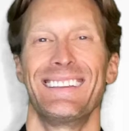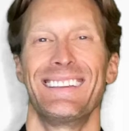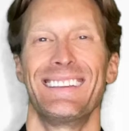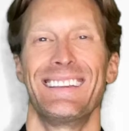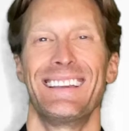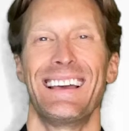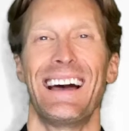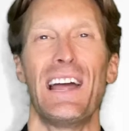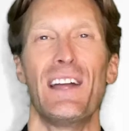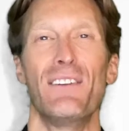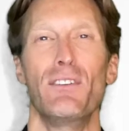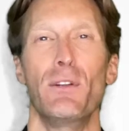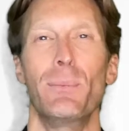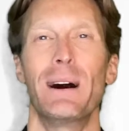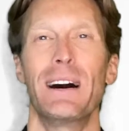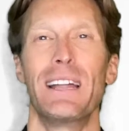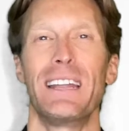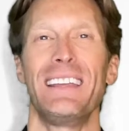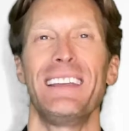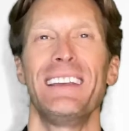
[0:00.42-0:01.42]
Hi
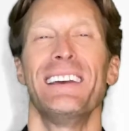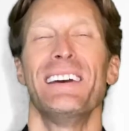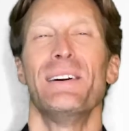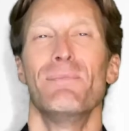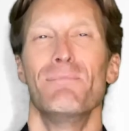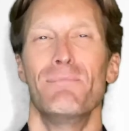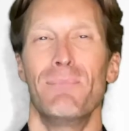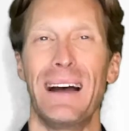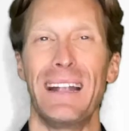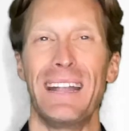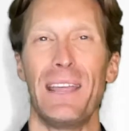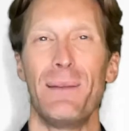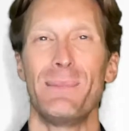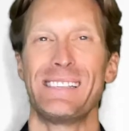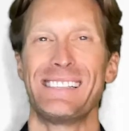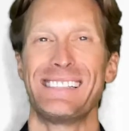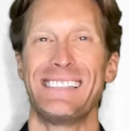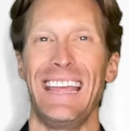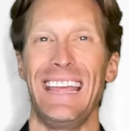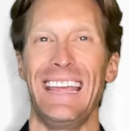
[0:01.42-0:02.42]
everybody, my name
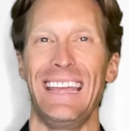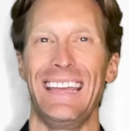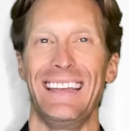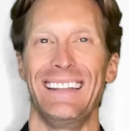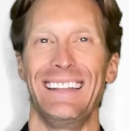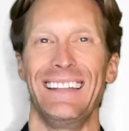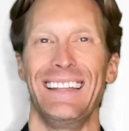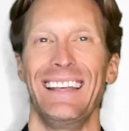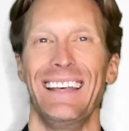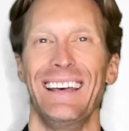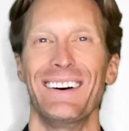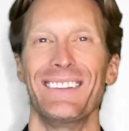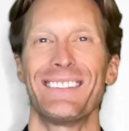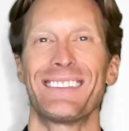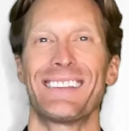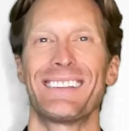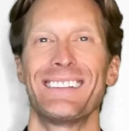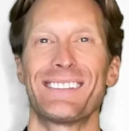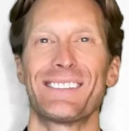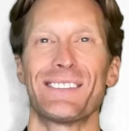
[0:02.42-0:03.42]
is Dan,
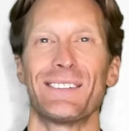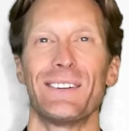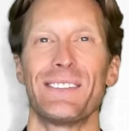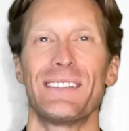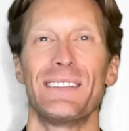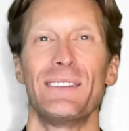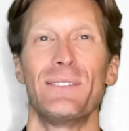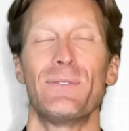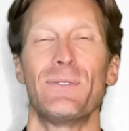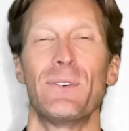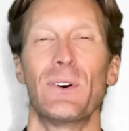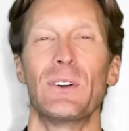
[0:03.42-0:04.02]
health consultant for